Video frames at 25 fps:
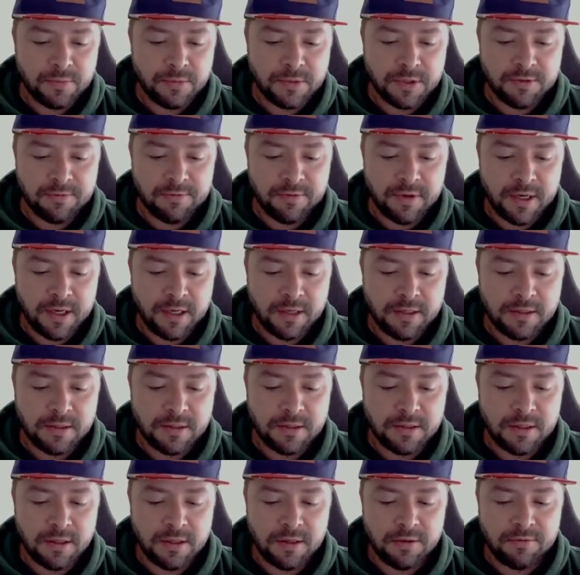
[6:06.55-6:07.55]
Divine
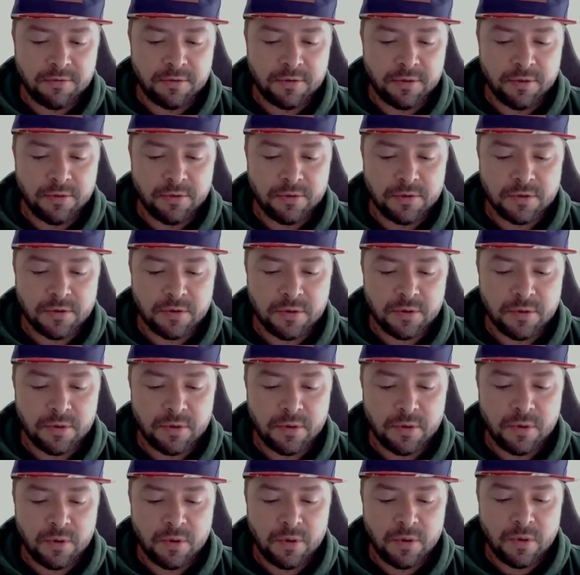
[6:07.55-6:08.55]
Deliverance.
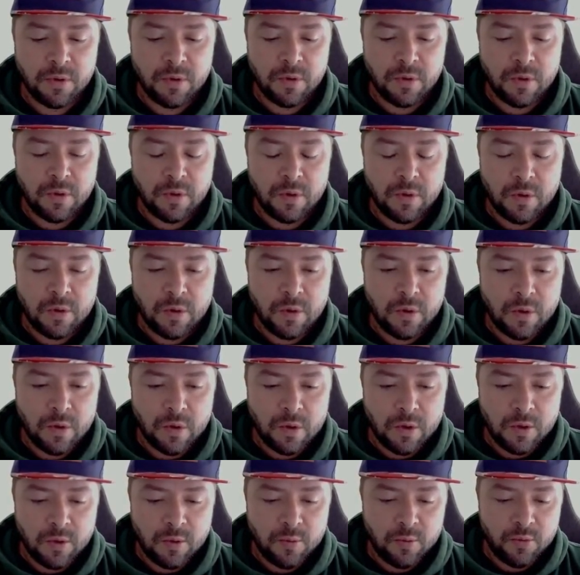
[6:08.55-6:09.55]

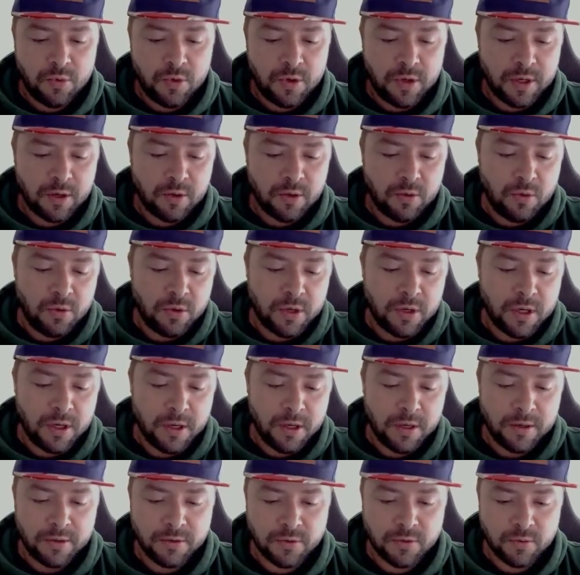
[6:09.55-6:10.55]
Pretty cool
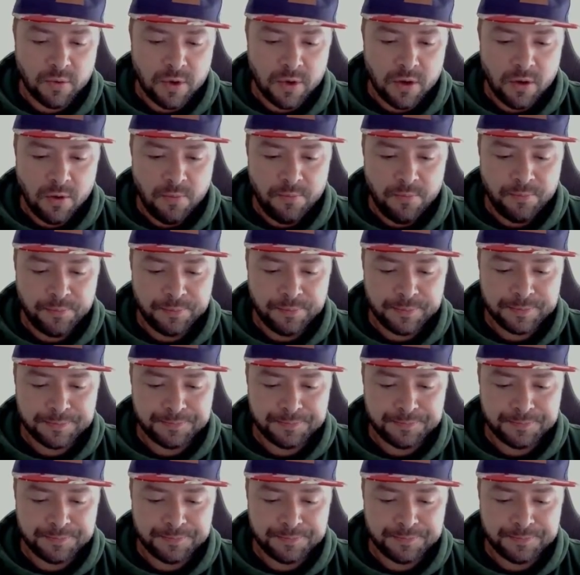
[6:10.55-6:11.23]
card as well.